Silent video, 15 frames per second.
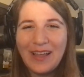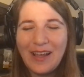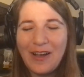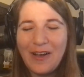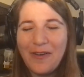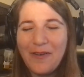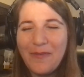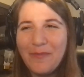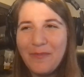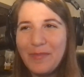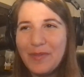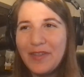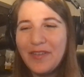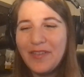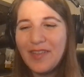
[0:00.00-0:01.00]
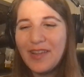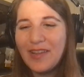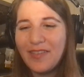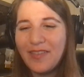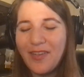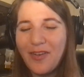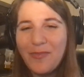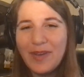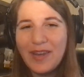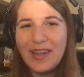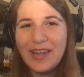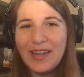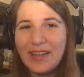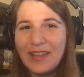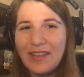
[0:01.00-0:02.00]
But there's like so
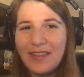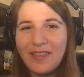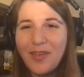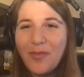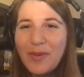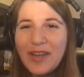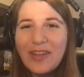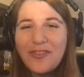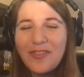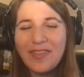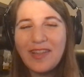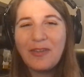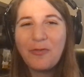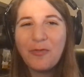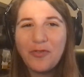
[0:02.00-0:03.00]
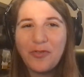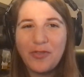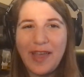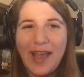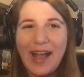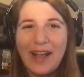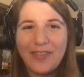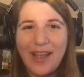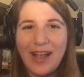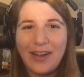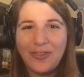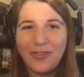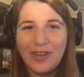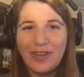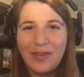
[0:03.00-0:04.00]
many interesting rules with cash,
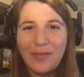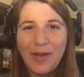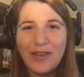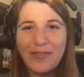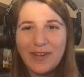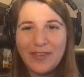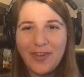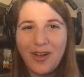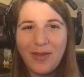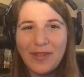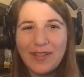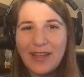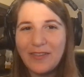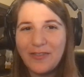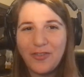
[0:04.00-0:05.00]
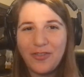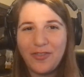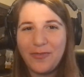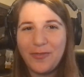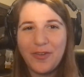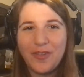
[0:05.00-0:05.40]
actually. Do you mind if I talk about that just for a